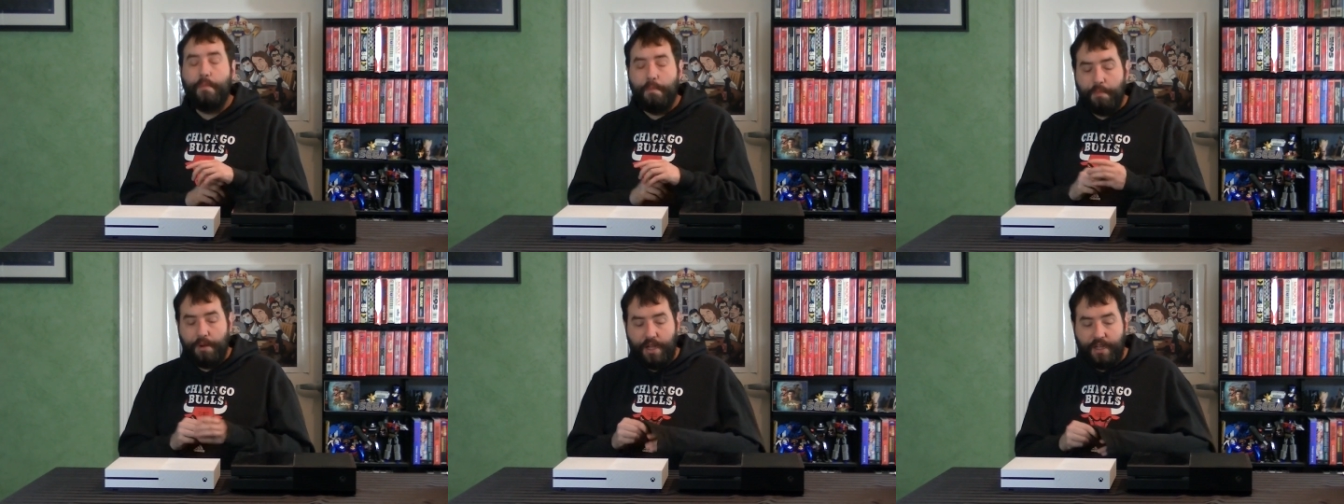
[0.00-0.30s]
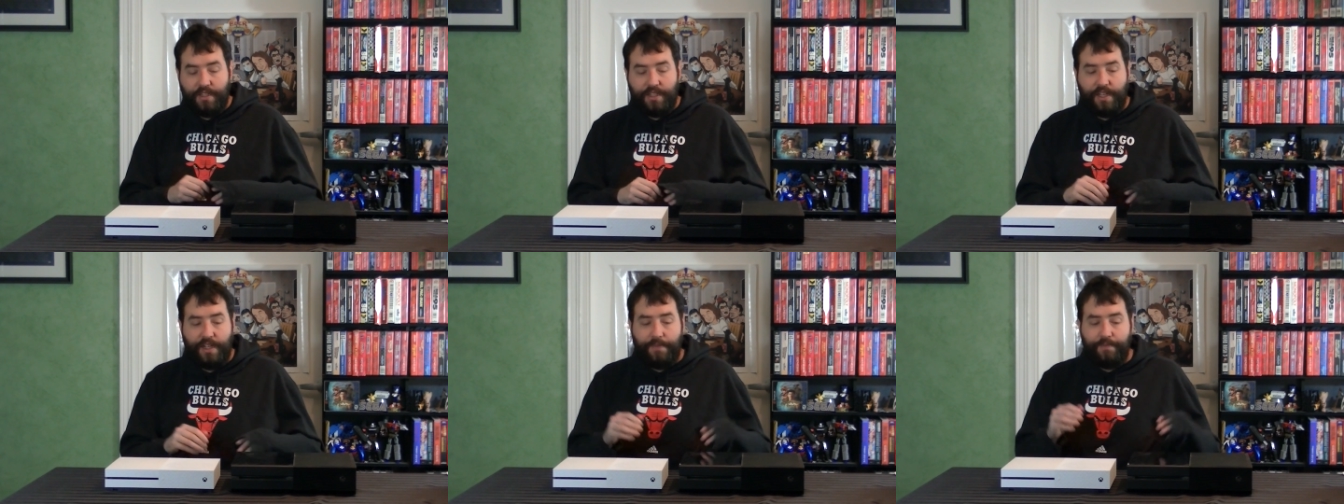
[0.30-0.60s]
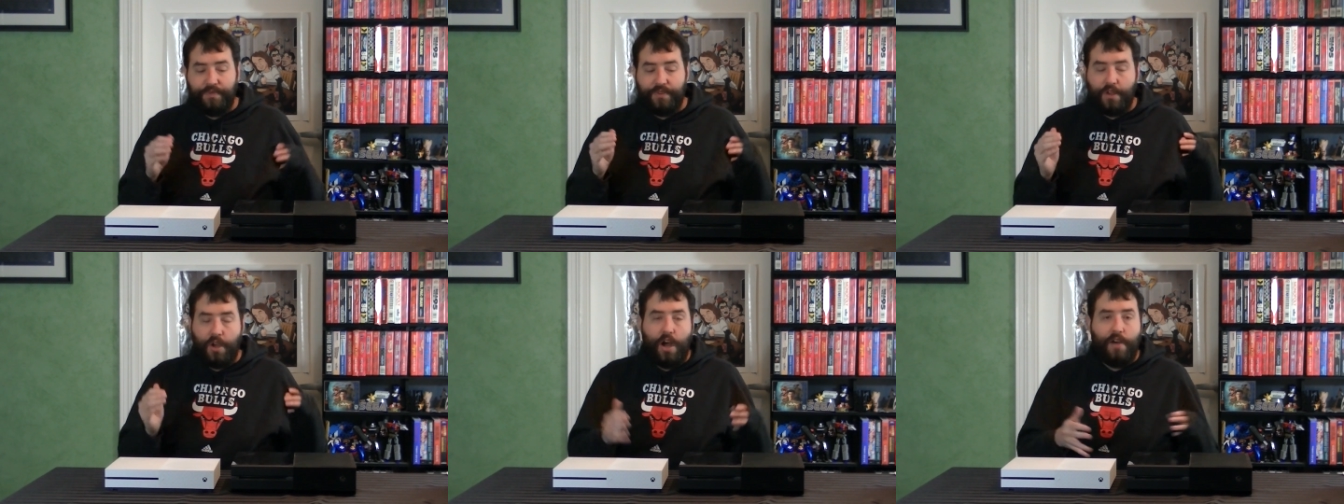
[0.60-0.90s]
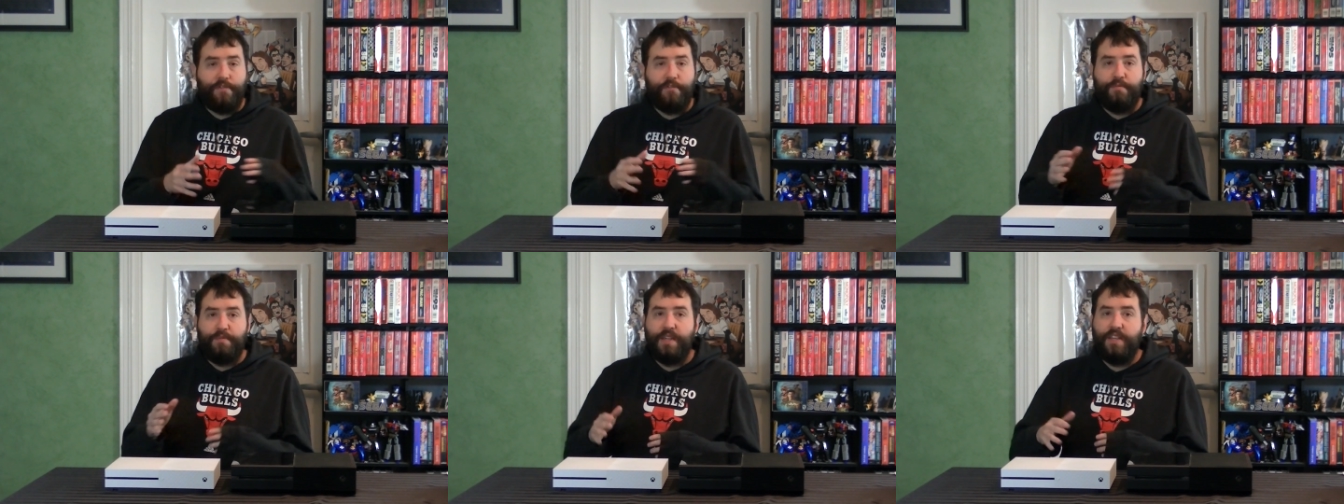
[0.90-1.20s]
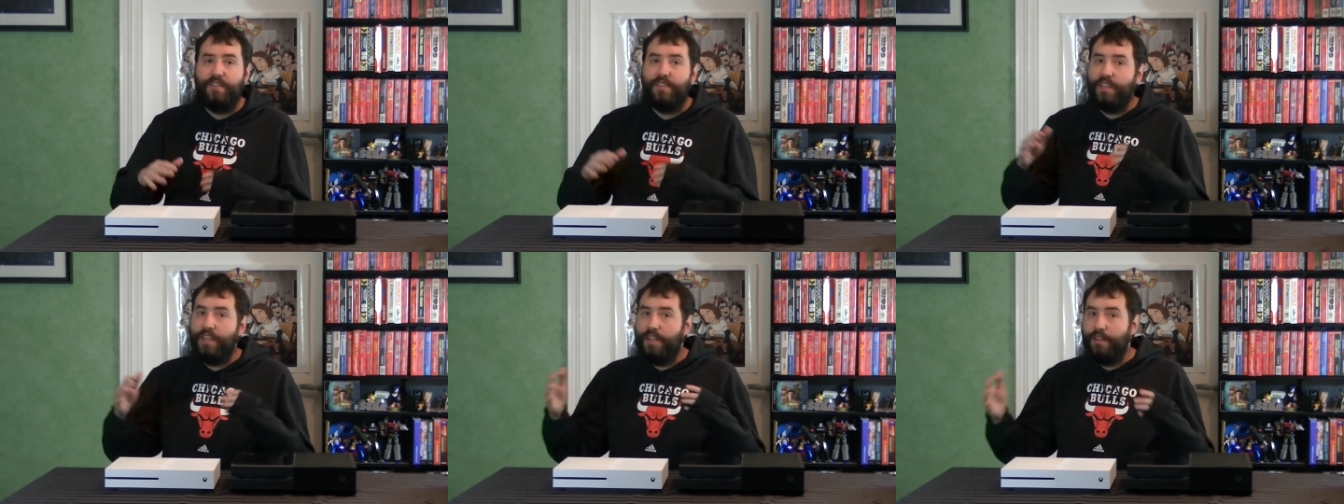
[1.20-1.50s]
But off of
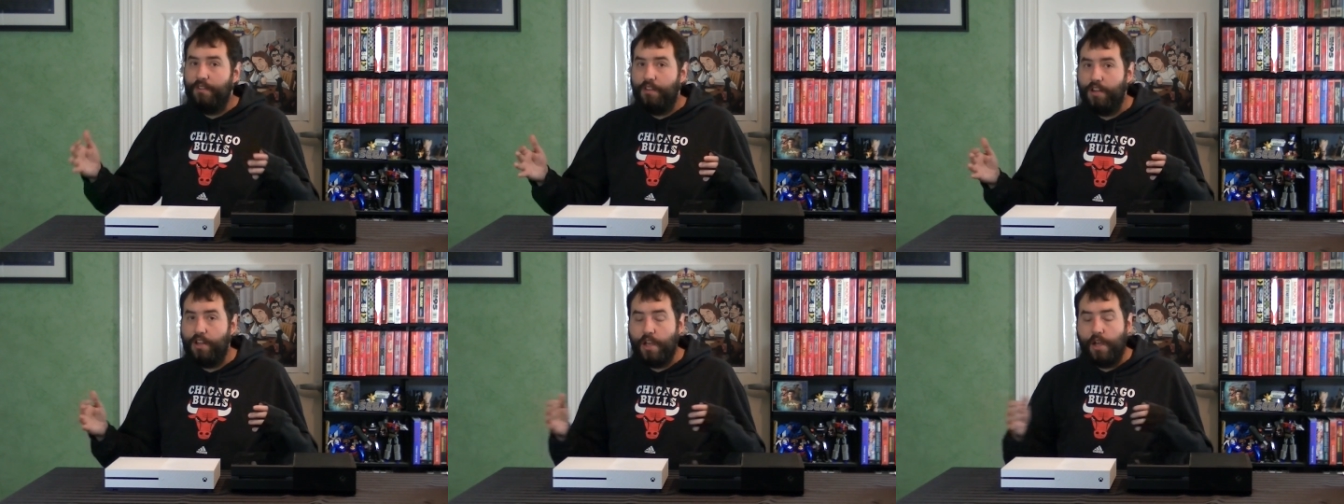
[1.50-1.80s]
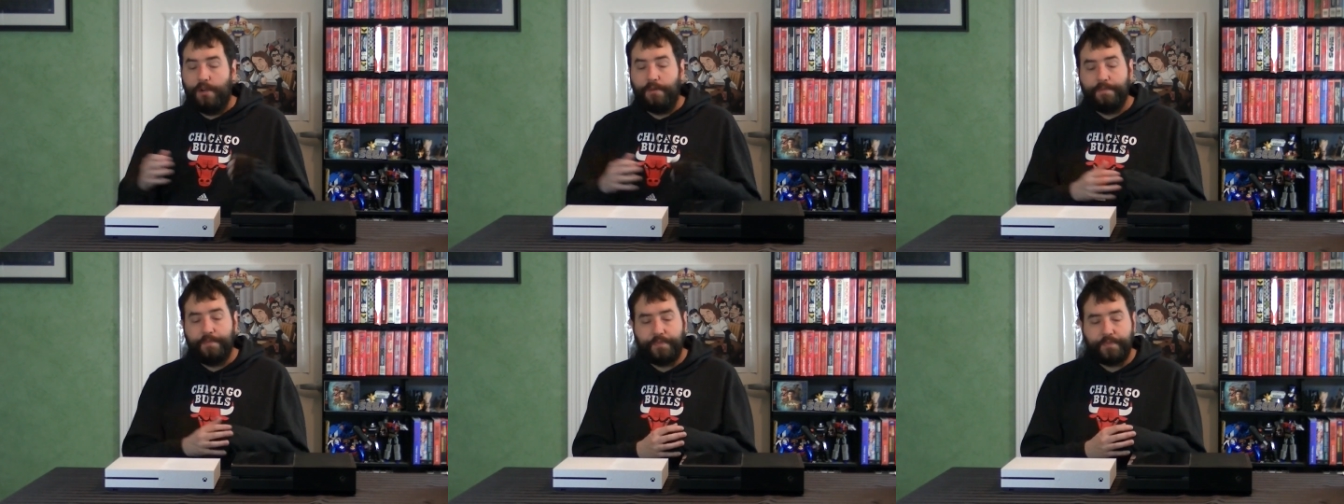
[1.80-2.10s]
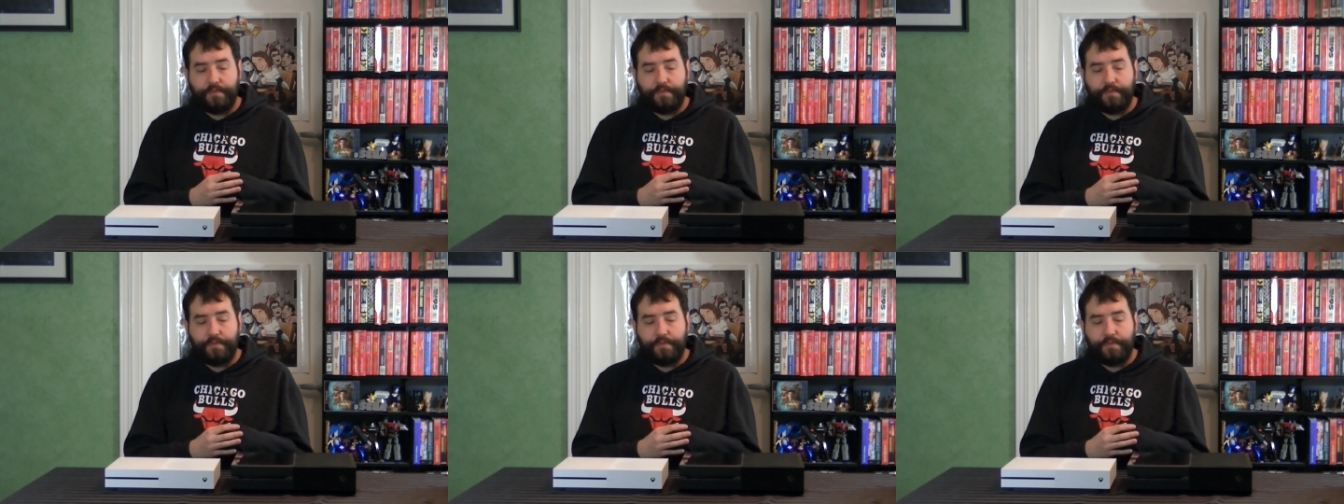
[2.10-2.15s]
PC, no.